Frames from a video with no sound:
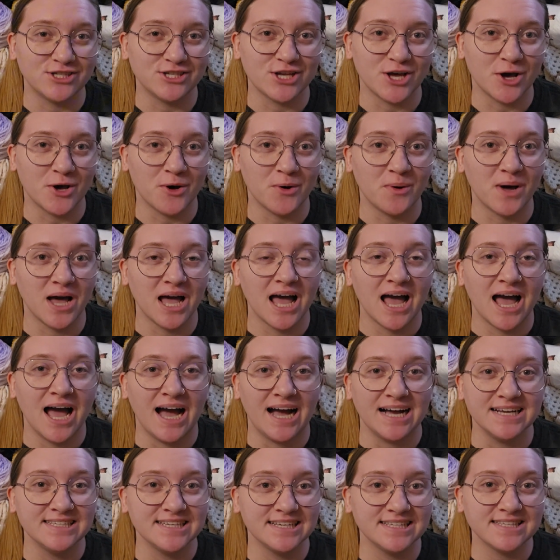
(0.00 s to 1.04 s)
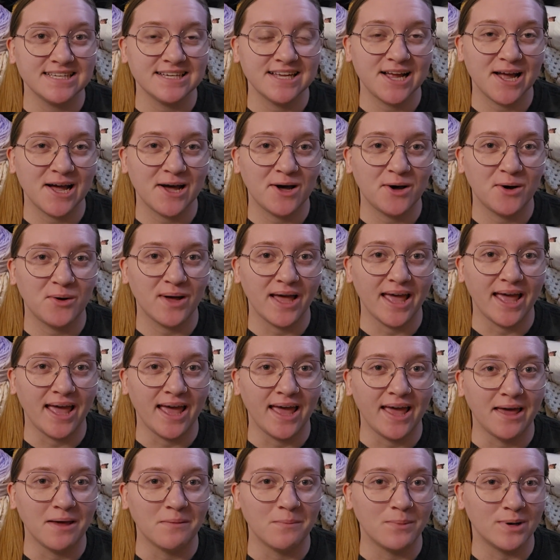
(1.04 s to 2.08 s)
So I tested out
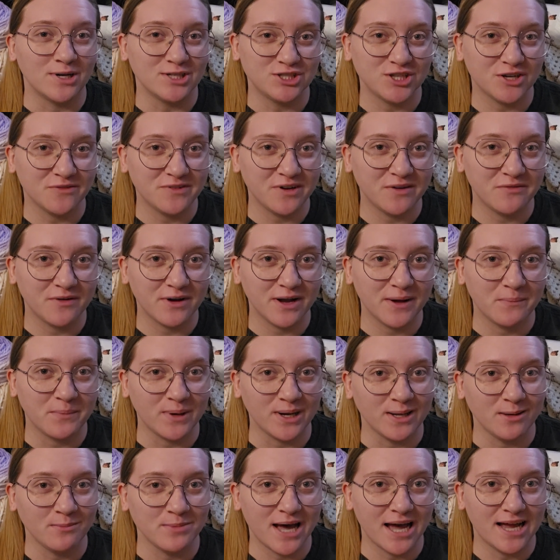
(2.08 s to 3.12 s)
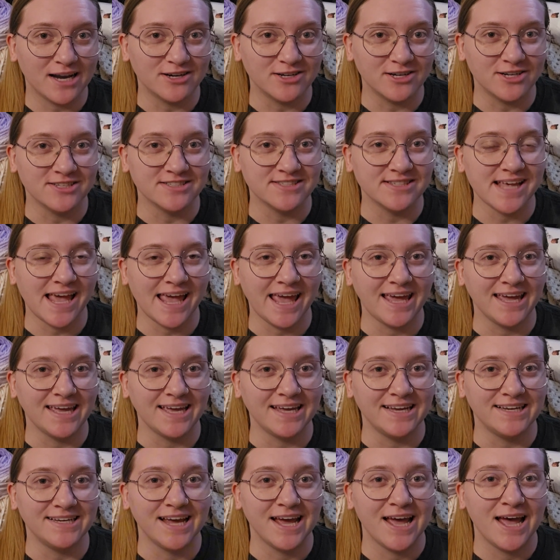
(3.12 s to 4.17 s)
a bunch of different bunny patterns
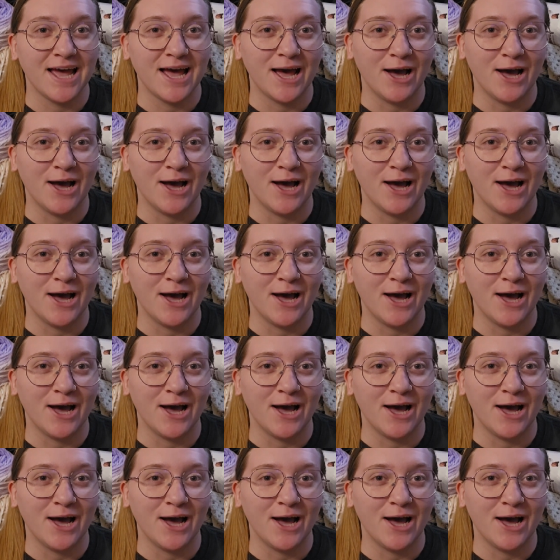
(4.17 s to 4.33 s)
and